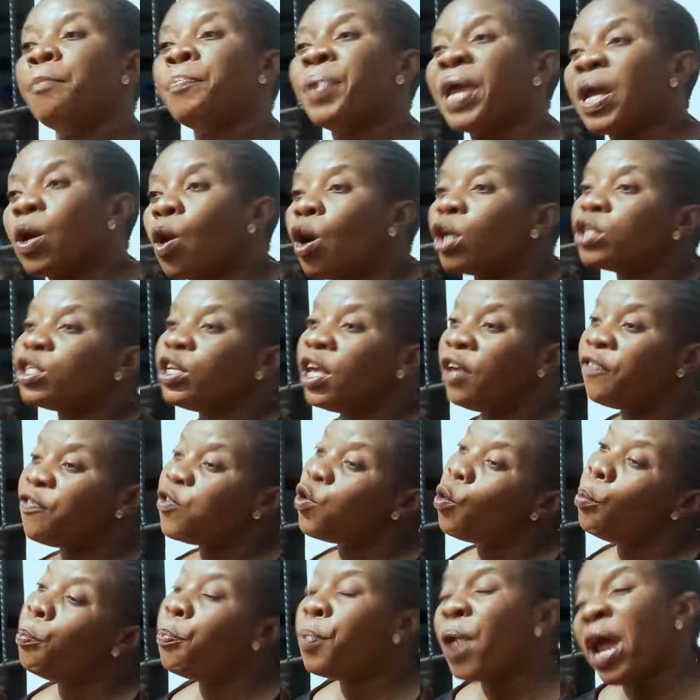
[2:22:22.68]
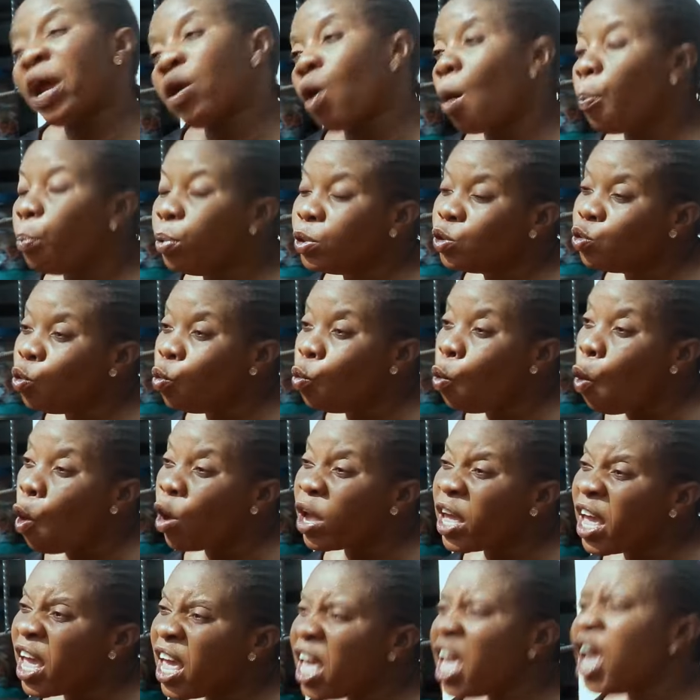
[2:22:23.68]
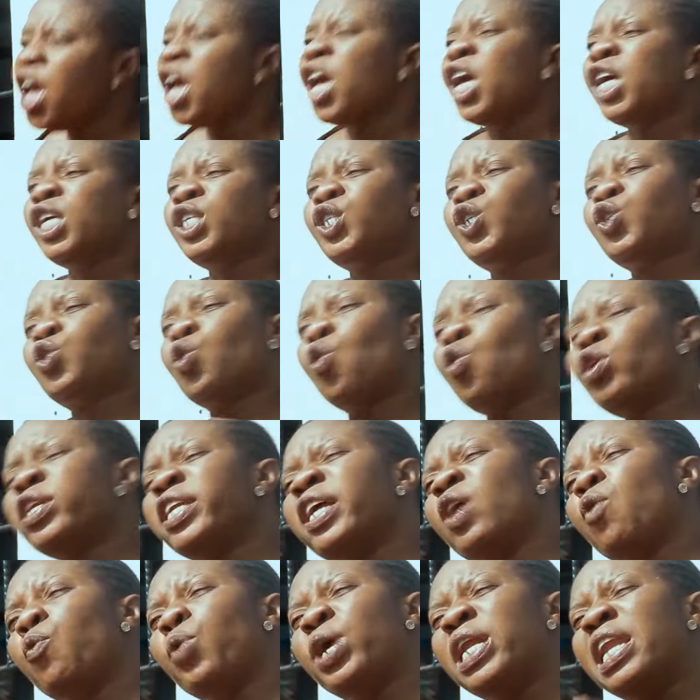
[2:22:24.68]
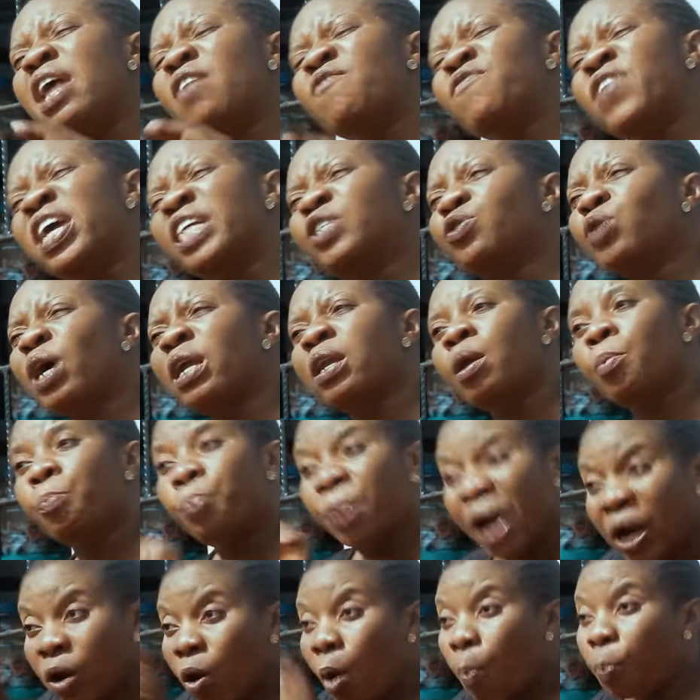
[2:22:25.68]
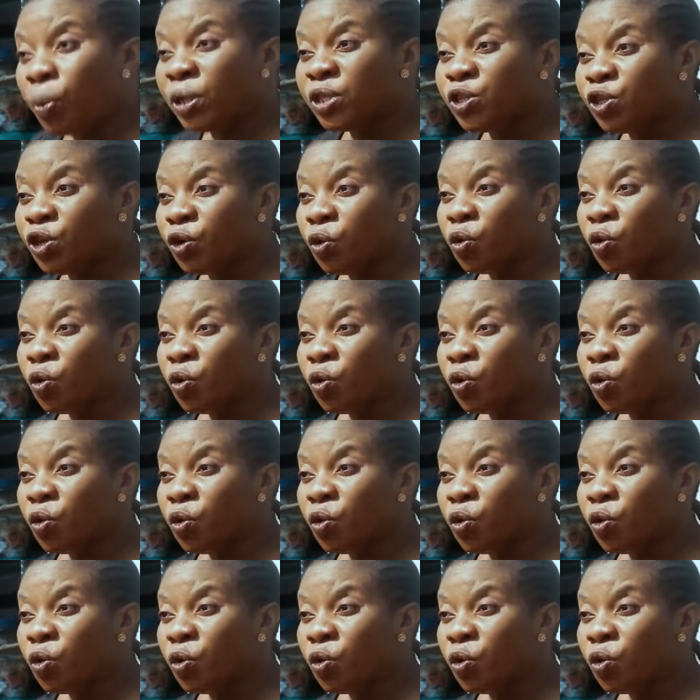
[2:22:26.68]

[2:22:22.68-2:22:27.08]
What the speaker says: Because if you break up with Ugoke, Chudi will eventually break up with